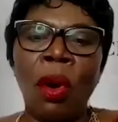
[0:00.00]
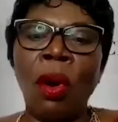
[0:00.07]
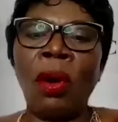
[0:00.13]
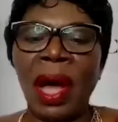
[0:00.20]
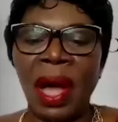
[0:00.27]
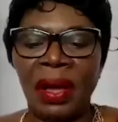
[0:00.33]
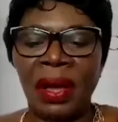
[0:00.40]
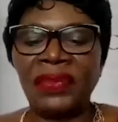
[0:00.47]
we
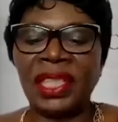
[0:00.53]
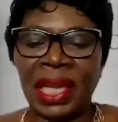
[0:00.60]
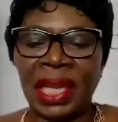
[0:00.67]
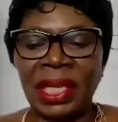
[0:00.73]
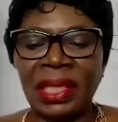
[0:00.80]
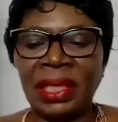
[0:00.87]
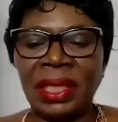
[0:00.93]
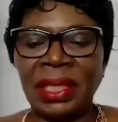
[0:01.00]
have
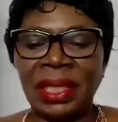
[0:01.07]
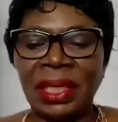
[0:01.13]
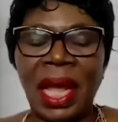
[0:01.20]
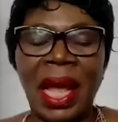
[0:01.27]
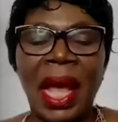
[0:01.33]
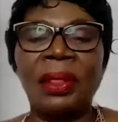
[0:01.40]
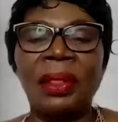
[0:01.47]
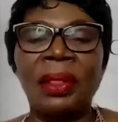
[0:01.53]
challenges.
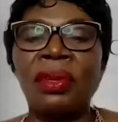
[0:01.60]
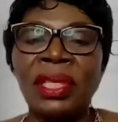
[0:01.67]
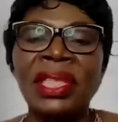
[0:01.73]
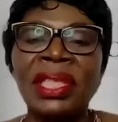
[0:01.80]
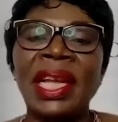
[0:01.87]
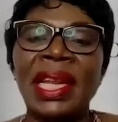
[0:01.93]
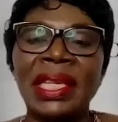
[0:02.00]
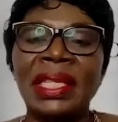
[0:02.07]
And
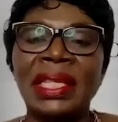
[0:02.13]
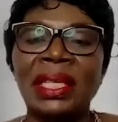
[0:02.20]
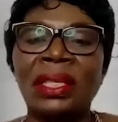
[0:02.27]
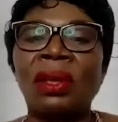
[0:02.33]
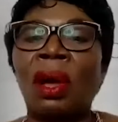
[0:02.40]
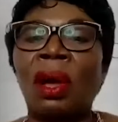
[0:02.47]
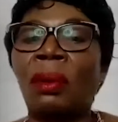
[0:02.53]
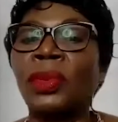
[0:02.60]
those
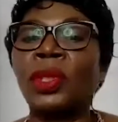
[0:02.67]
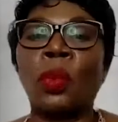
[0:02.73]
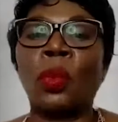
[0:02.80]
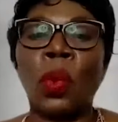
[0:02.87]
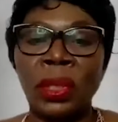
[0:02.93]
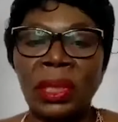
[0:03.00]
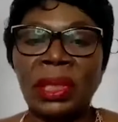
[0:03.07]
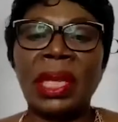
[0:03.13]
challenges come
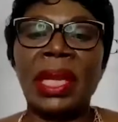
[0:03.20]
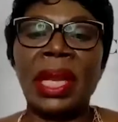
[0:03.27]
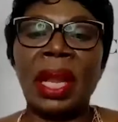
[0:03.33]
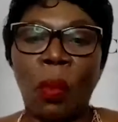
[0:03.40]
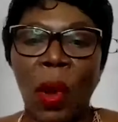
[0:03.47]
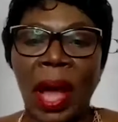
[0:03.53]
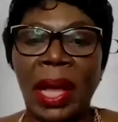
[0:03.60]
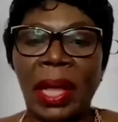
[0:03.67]
once
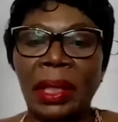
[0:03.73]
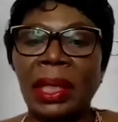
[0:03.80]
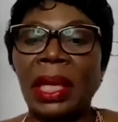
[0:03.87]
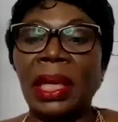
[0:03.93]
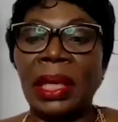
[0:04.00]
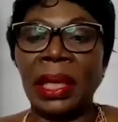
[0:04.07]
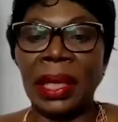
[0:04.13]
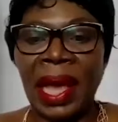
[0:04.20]
in a while
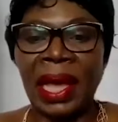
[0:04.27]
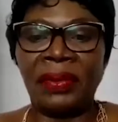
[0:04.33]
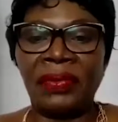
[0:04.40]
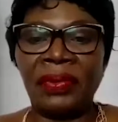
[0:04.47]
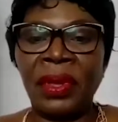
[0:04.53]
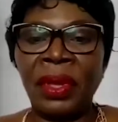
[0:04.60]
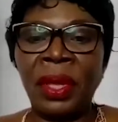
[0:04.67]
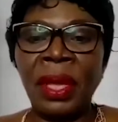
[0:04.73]
in
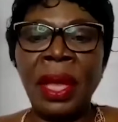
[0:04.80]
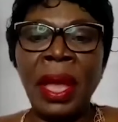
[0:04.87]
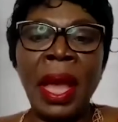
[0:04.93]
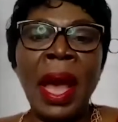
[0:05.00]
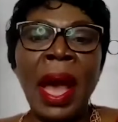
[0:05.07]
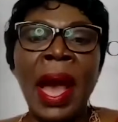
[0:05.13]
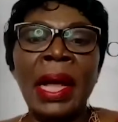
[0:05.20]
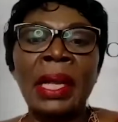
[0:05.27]
life.
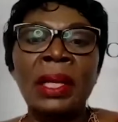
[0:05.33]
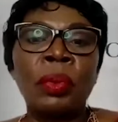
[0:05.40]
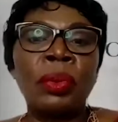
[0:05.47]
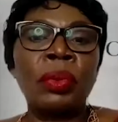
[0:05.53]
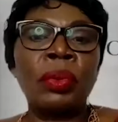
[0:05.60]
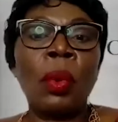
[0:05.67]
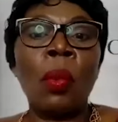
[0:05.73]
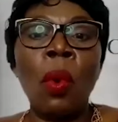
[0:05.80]
True.
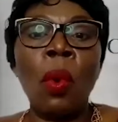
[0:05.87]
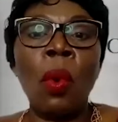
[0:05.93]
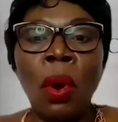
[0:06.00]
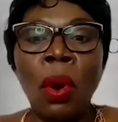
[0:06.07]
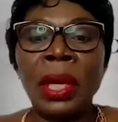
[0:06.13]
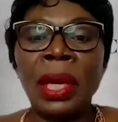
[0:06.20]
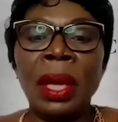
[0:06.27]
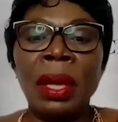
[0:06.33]
With your
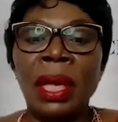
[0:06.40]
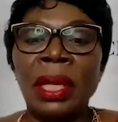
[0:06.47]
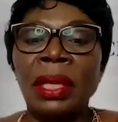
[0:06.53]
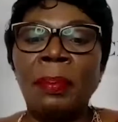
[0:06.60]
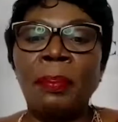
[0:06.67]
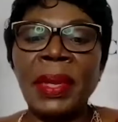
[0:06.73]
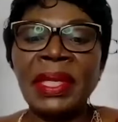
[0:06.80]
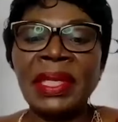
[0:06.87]
work
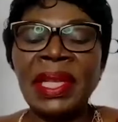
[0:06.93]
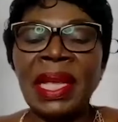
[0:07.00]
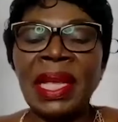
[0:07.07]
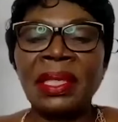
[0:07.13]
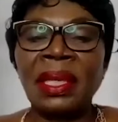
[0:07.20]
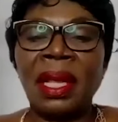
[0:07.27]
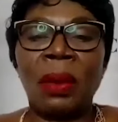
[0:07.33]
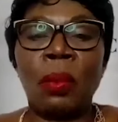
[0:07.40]
in the
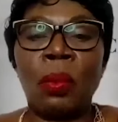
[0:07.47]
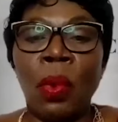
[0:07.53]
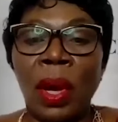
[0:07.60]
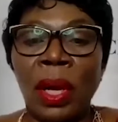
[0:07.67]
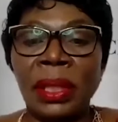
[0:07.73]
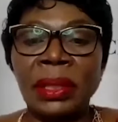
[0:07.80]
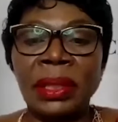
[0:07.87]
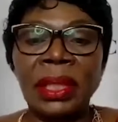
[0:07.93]
business
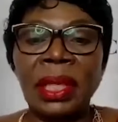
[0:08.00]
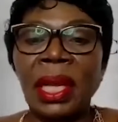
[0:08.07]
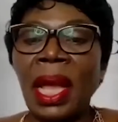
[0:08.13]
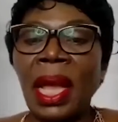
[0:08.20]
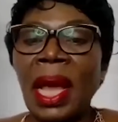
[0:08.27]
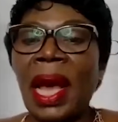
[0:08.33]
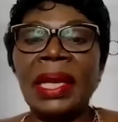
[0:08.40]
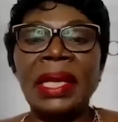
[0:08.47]
world
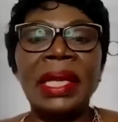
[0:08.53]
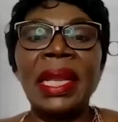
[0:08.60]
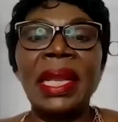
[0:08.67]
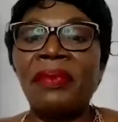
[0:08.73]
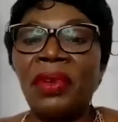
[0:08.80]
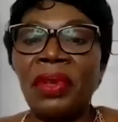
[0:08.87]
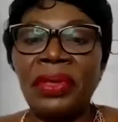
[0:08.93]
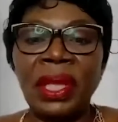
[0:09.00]
and
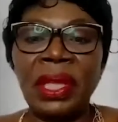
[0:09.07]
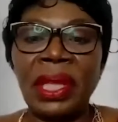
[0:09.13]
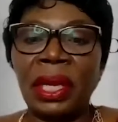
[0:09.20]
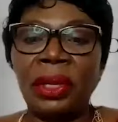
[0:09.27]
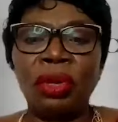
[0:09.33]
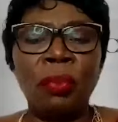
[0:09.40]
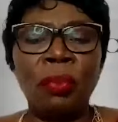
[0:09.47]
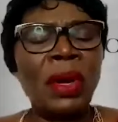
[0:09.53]
in everything
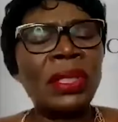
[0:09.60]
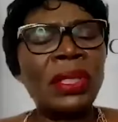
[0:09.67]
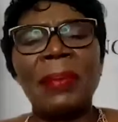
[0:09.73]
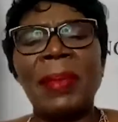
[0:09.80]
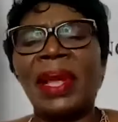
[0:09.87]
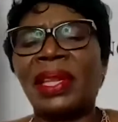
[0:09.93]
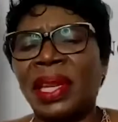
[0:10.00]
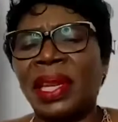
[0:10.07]
that you must
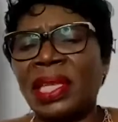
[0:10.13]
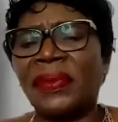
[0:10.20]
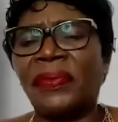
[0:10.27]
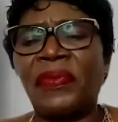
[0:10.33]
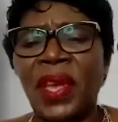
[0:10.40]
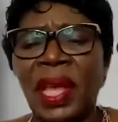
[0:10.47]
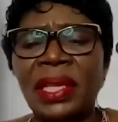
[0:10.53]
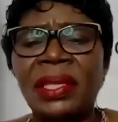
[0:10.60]
have at
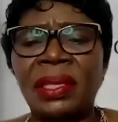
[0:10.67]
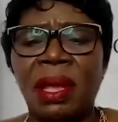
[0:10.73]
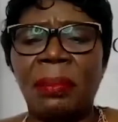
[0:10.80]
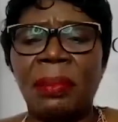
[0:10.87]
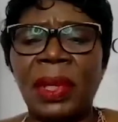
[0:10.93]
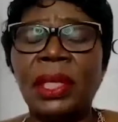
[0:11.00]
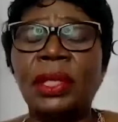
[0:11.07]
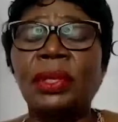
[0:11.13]
least faced
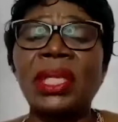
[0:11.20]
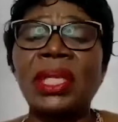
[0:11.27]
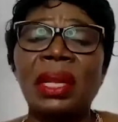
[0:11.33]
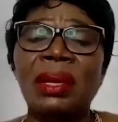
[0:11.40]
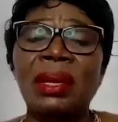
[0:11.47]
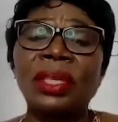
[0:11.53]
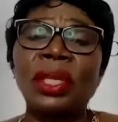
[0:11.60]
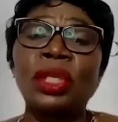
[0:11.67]
some. Can you
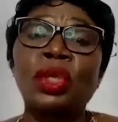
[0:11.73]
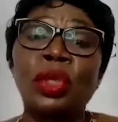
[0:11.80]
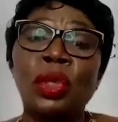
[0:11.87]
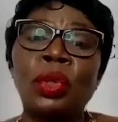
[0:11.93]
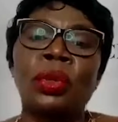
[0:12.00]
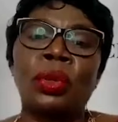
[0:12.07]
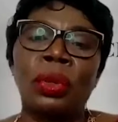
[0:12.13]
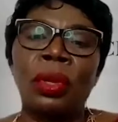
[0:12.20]
tell us
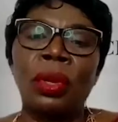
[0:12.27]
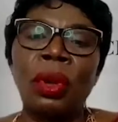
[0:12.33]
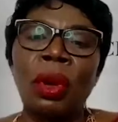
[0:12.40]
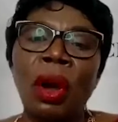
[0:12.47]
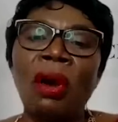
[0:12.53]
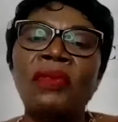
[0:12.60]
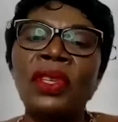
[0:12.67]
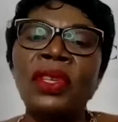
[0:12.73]
two
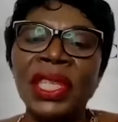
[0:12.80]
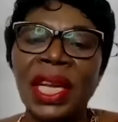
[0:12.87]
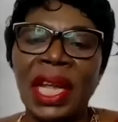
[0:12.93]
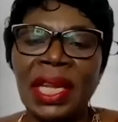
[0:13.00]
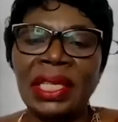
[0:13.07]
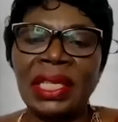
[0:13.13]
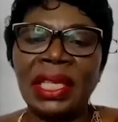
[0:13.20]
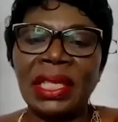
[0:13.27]
of those
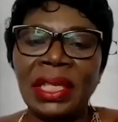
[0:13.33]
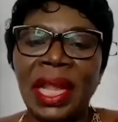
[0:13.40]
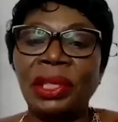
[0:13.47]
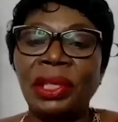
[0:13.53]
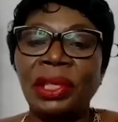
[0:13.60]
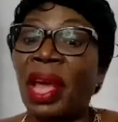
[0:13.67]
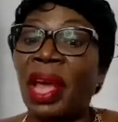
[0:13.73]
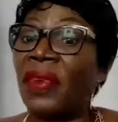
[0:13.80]
challenges
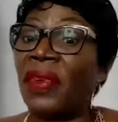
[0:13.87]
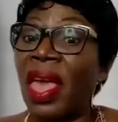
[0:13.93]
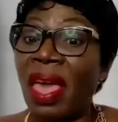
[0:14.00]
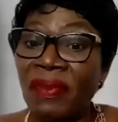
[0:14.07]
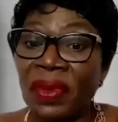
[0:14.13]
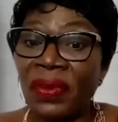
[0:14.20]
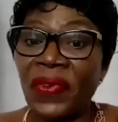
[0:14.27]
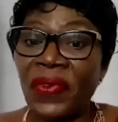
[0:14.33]
that you
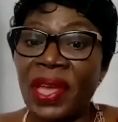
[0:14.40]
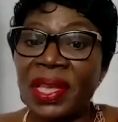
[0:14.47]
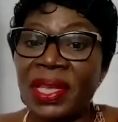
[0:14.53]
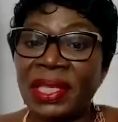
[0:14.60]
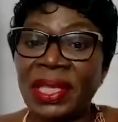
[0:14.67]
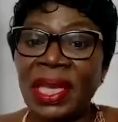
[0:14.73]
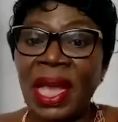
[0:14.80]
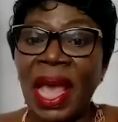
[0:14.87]
have ever
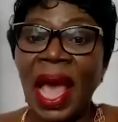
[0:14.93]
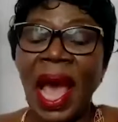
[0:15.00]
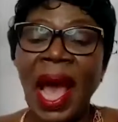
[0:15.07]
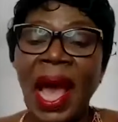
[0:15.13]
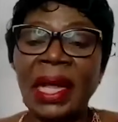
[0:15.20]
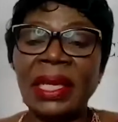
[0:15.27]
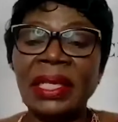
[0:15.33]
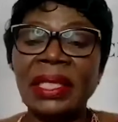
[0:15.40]
faced
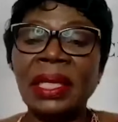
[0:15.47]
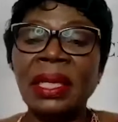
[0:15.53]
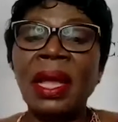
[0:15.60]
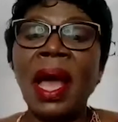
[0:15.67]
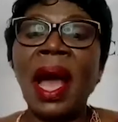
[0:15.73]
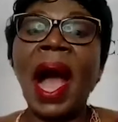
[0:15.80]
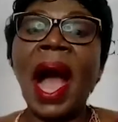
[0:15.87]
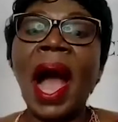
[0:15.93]
and
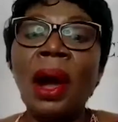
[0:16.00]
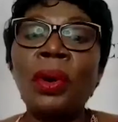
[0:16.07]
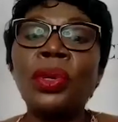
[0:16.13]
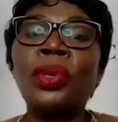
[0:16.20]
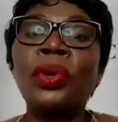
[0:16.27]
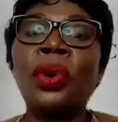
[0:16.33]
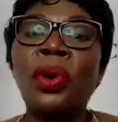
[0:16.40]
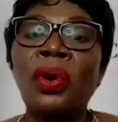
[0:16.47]

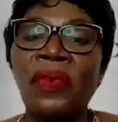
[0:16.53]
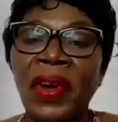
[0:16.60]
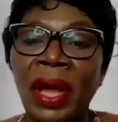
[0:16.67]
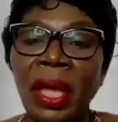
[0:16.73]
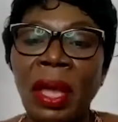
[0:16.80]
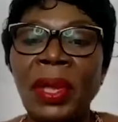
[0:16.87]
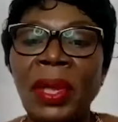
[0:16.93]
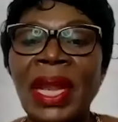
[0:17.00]
how you
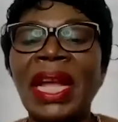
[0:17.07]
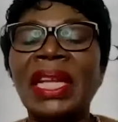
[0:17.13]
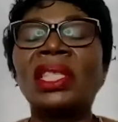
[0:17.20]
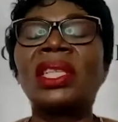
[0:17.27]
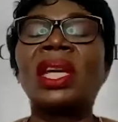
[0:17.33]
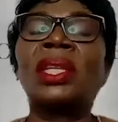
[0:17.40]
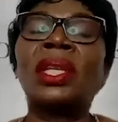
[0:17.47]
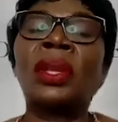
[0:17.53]
overcome it
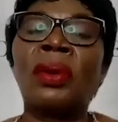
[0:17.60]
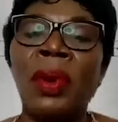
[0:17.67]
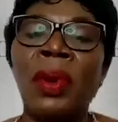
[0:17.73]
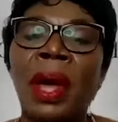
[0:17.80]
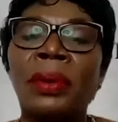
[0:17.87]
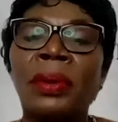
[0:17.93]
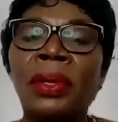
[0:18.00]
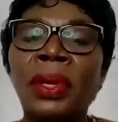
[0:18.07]
and turn it
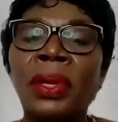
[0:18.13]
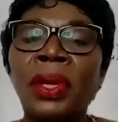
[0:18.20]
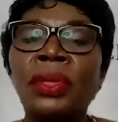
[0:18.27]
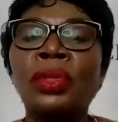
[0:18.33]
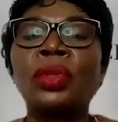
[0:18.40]
around